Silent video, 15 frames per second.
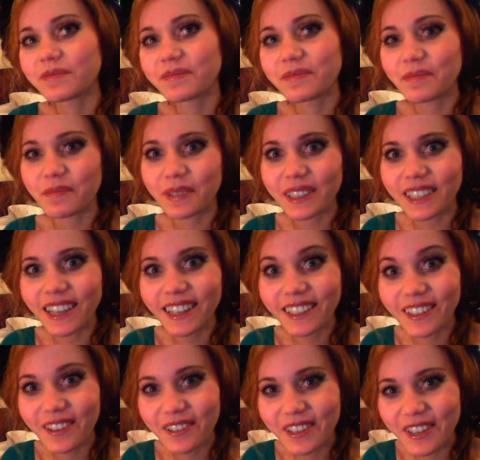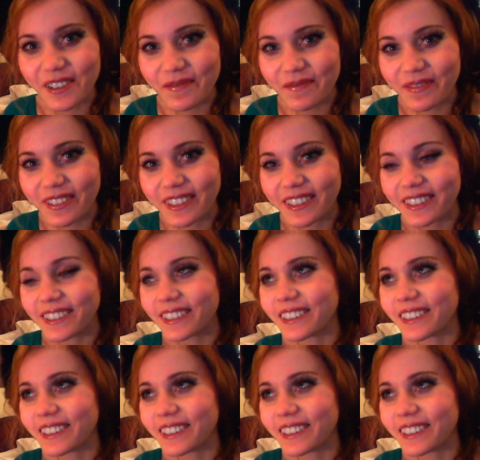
potato chips,